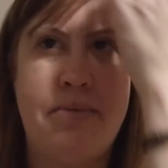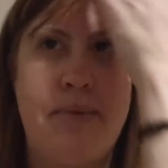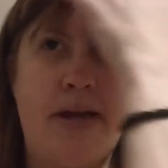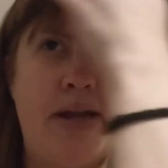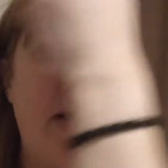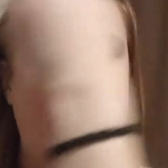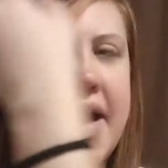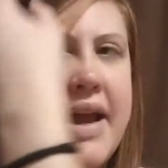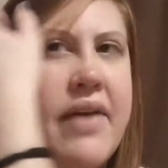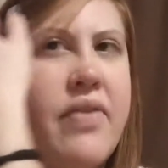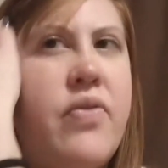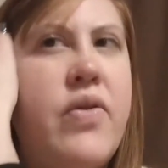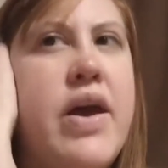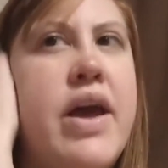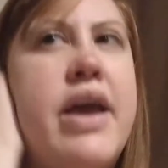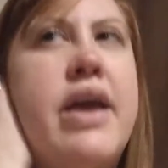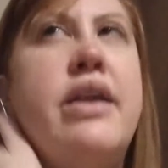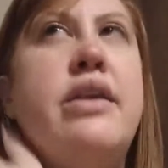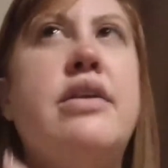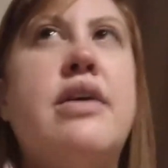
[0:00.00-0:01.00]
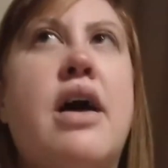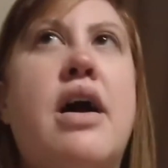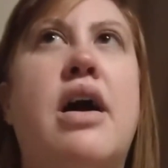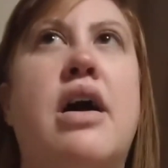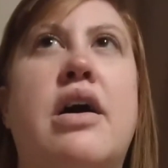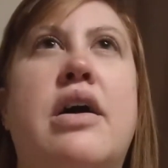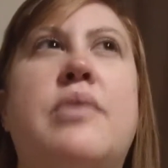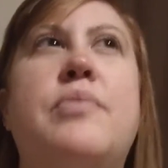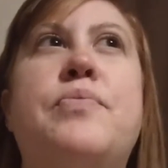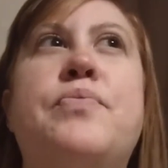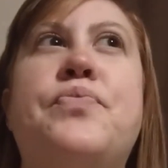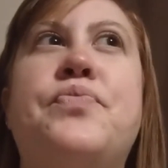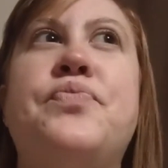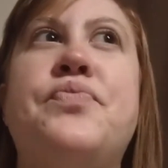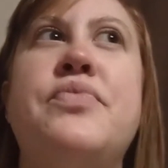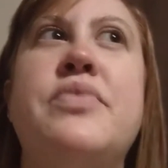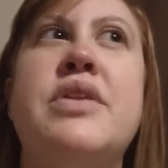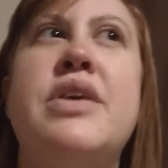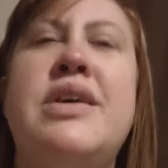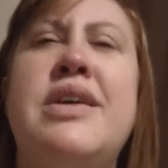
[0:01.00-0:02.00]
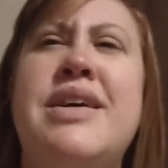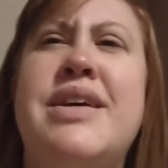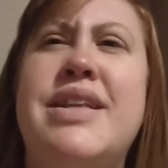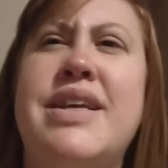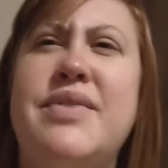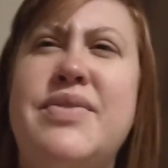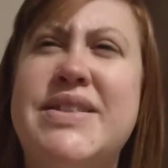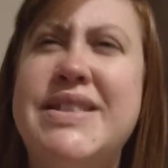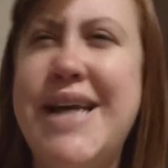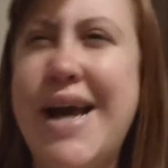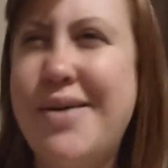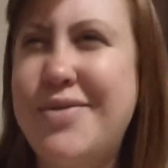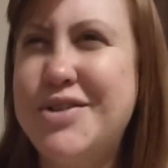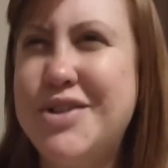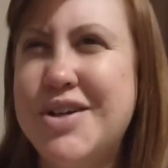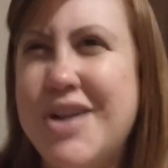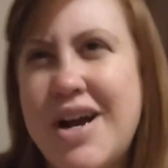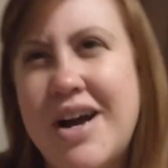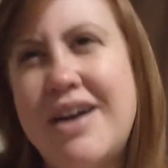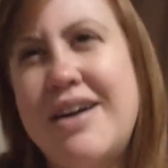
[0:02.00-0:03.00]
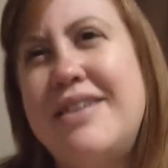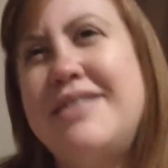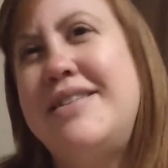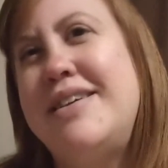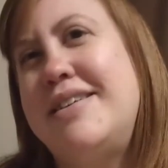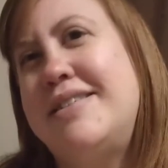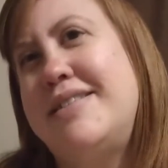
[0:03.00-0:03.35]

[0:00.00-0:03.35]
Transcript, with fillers: tournament, and then um, they have a scavenger hunt.